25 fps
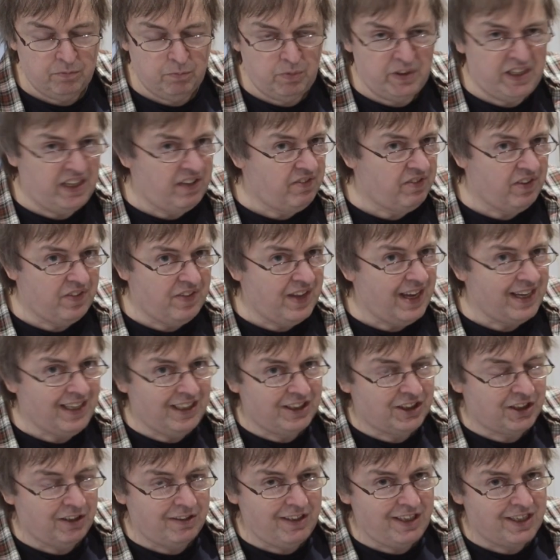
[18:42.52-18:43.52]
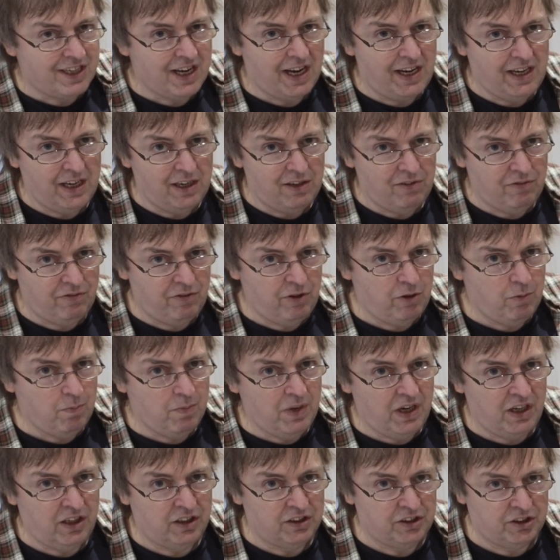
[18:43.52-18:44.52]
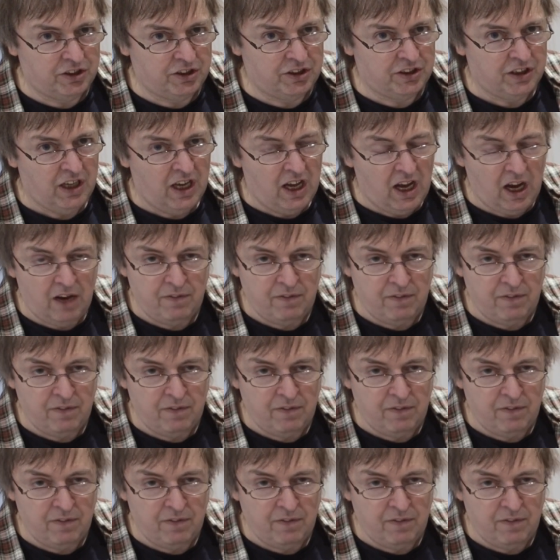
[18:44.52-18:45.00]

But even then, it's only taken a few minutes.